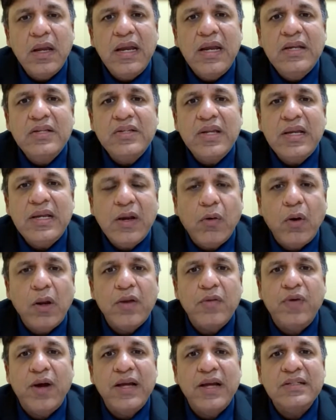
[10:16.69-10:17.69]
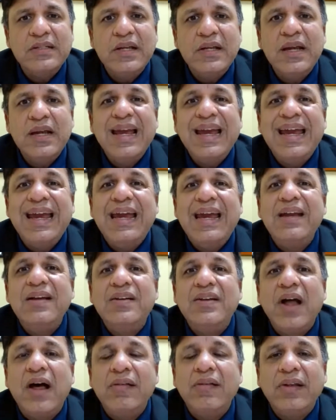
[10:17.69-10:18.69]
Easily qualifies. He
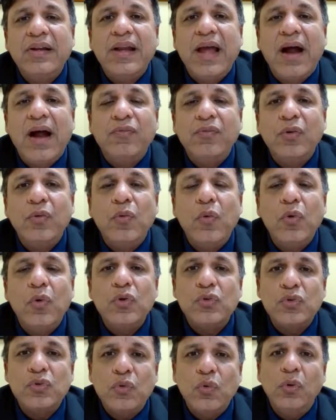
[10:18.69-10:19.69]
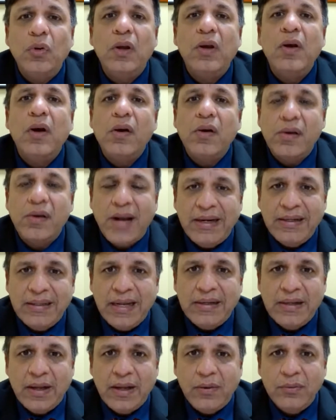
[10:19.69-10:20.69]
doesn't have to go to school. Write
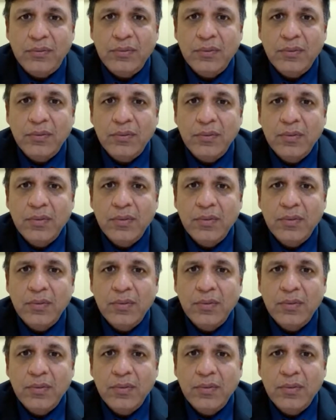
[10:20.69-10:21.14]
that down.